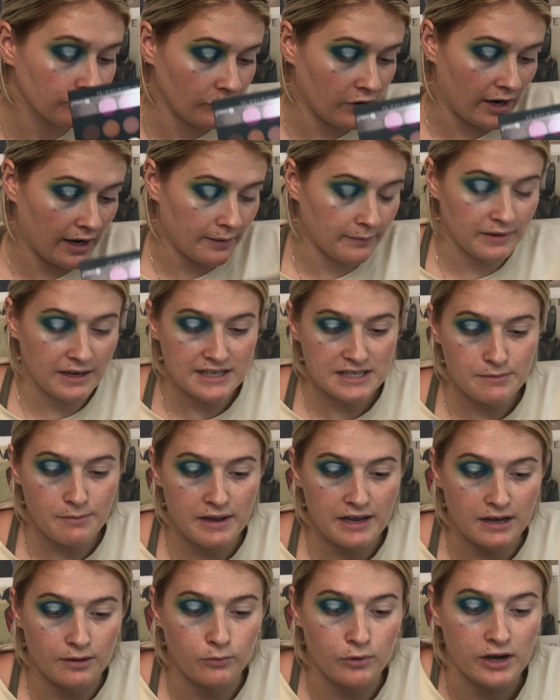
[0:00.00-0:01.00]
Right, I'm going to get some
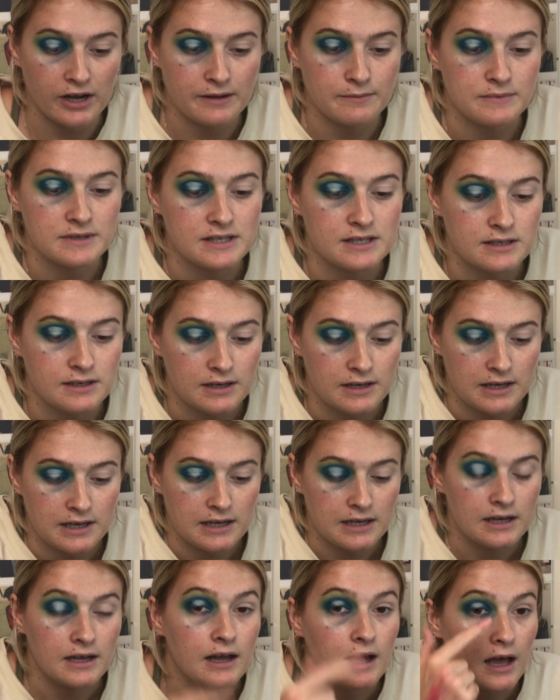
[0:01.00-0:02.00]
makeup wipes
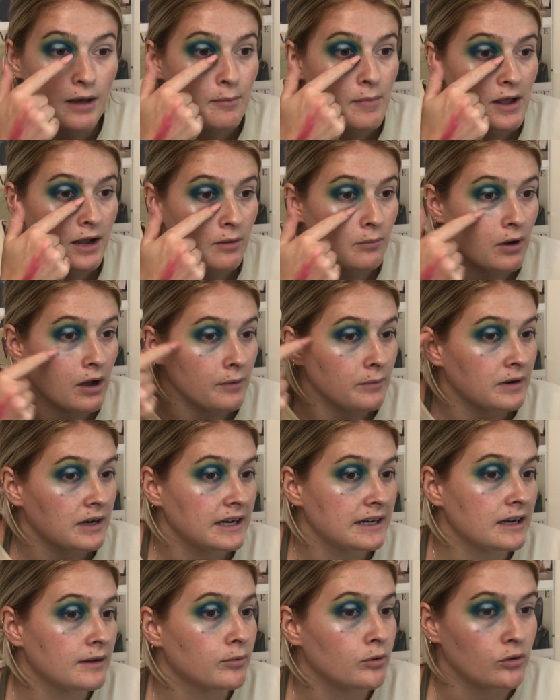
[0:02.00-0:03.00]
and makeup wipe,
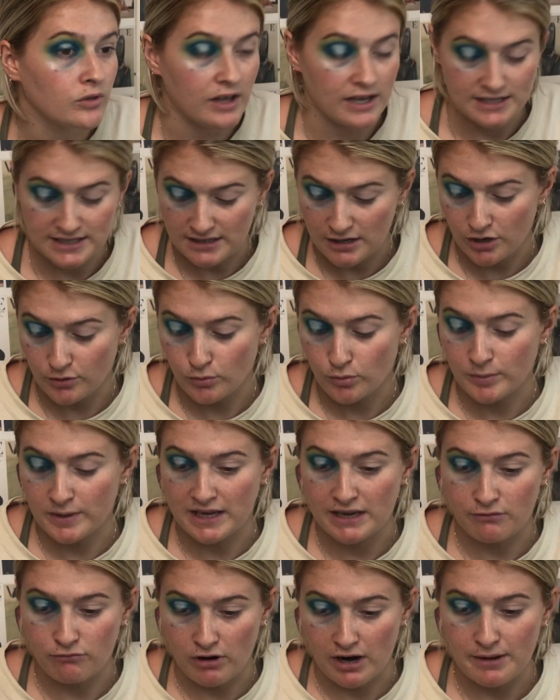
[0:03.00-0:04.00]
clean up all this and I will
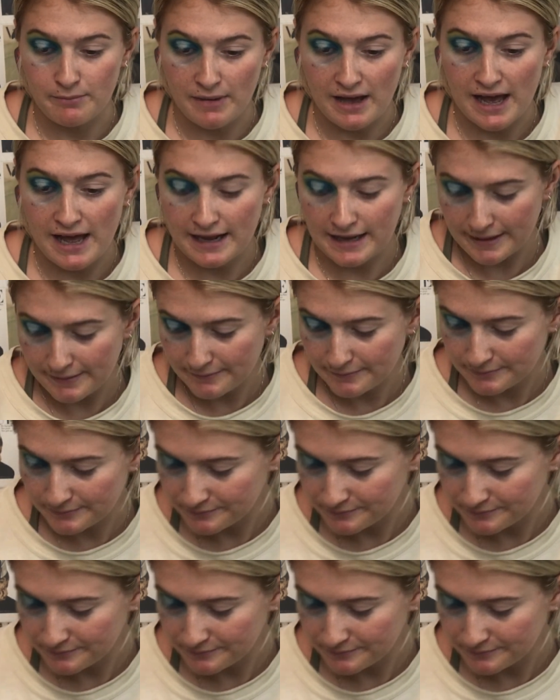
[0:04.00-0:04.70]
be right back.